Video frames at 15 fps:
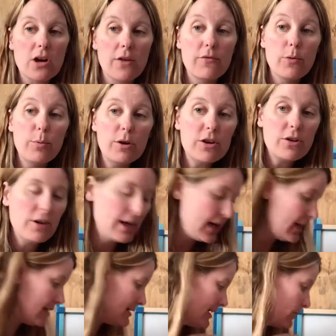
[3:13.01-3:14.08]
If you put your
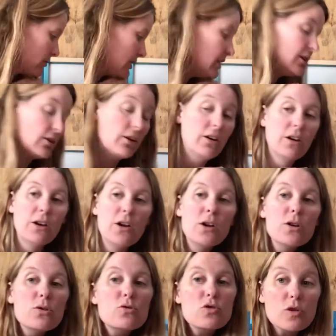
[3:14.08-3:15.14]
hand down here,
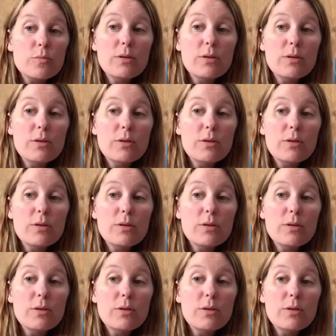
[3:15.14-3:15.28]
you should